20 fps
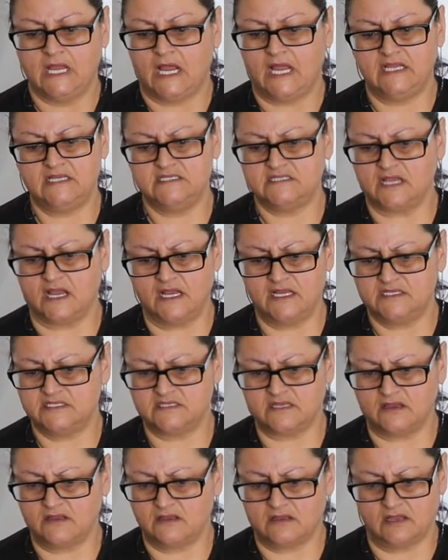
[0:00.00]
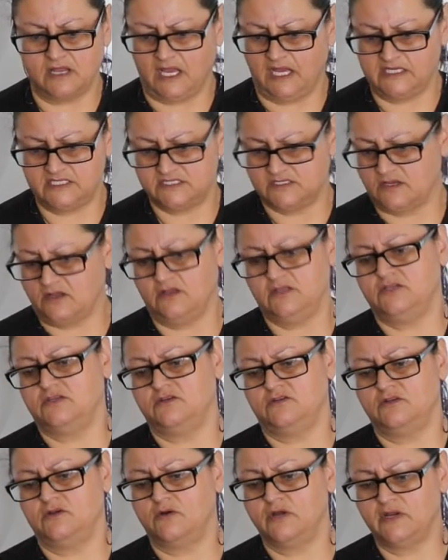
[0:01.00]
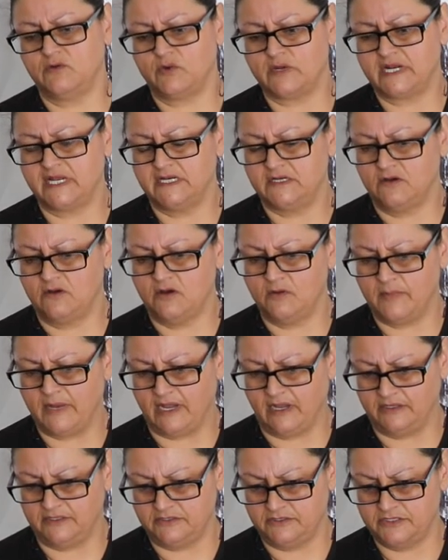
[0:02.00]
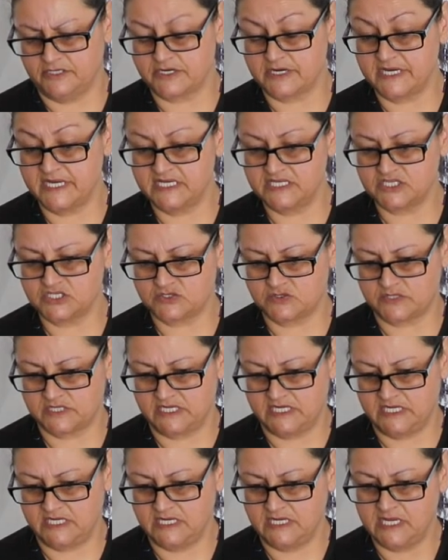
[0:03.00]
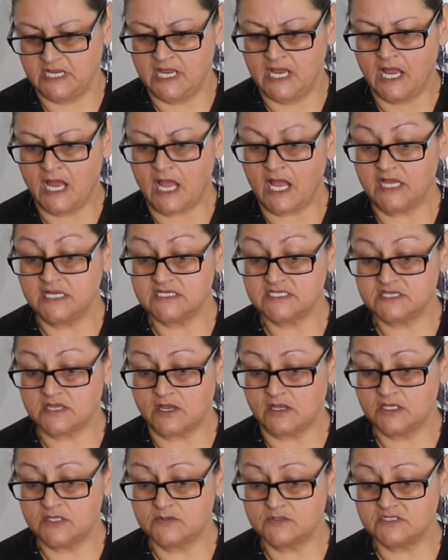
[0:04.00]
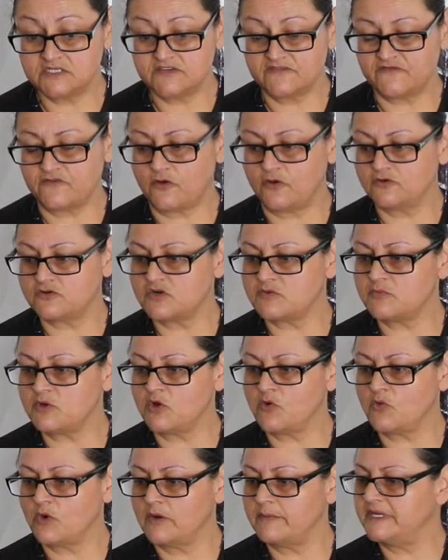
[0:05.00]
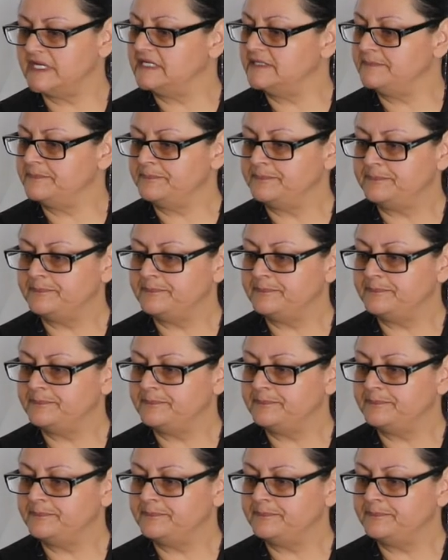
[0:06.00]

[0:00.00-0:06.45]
I saw you, knowing what I know about you, your history, I saw you as a vulnerable woman.